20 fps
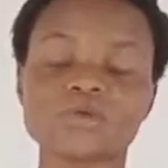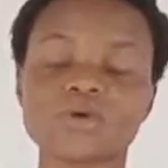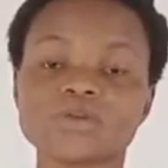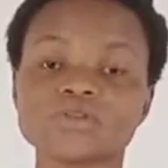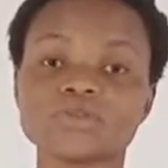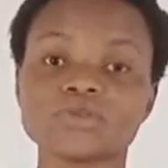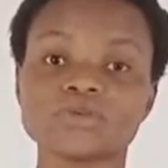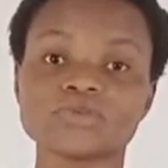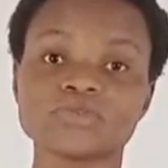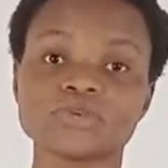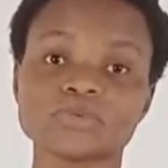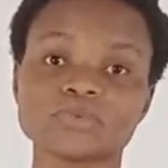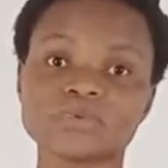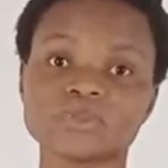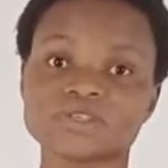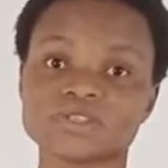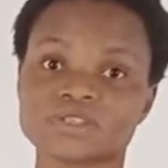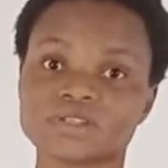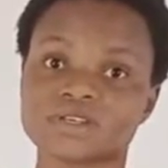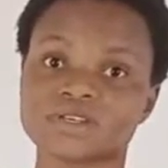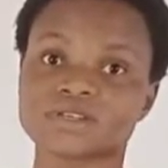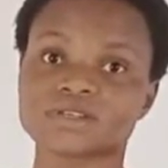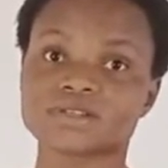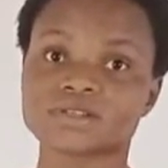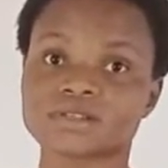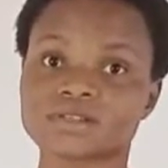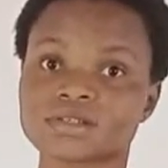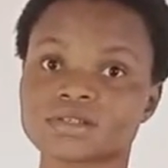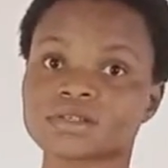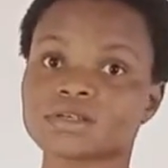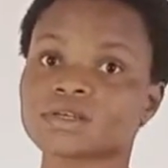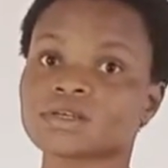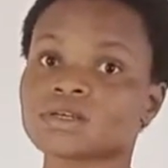running of the business.